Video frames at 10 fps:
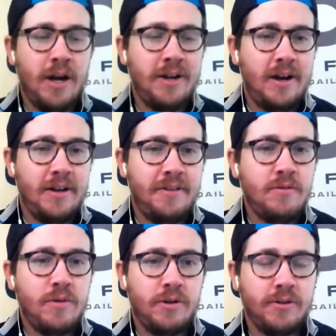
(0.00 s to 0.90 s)
I think we
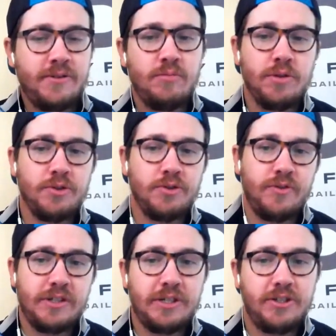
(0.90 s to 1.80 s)
could see one of those
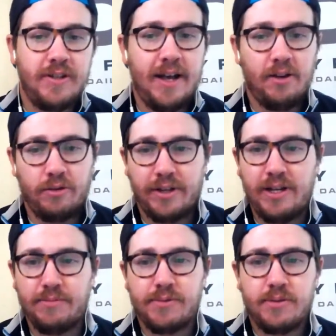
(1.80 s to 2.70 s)
vintage Seattle
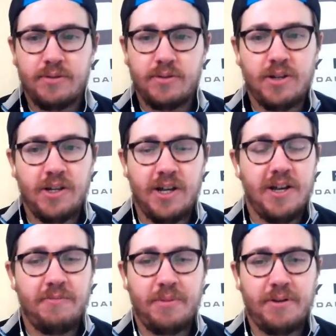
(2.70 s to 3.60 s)
games. And,
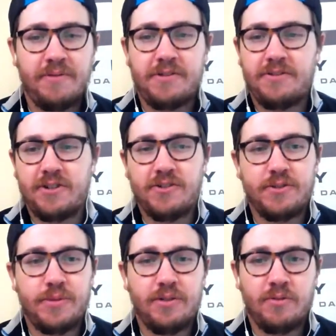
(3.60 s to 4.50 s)
and by vintage, I just
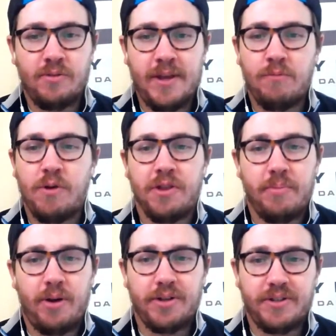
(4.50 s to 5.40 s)
mean they run the
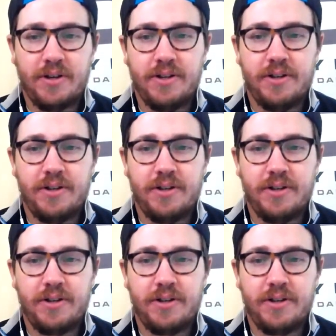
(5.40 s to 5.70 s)
ball a ton.